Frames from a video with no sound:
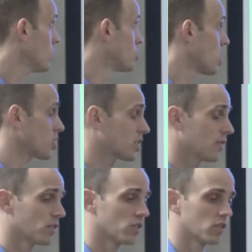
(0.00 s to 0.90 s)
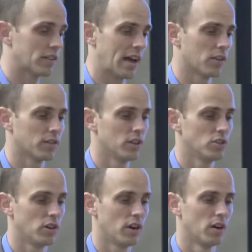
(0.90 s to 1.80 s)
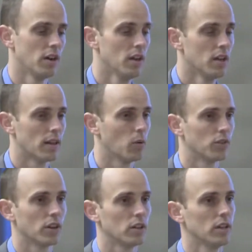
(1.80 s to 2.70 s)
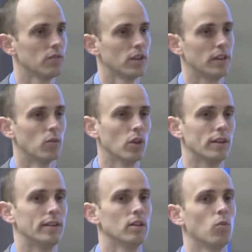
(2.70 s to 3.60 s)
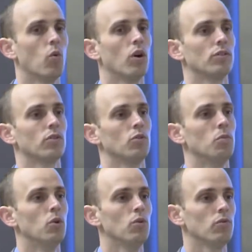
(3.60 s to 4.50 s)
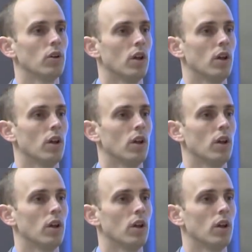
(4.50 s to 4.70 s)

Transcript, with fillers: And Josh Evans is a talented engineer that was in Cleveland. He really didn't want to move.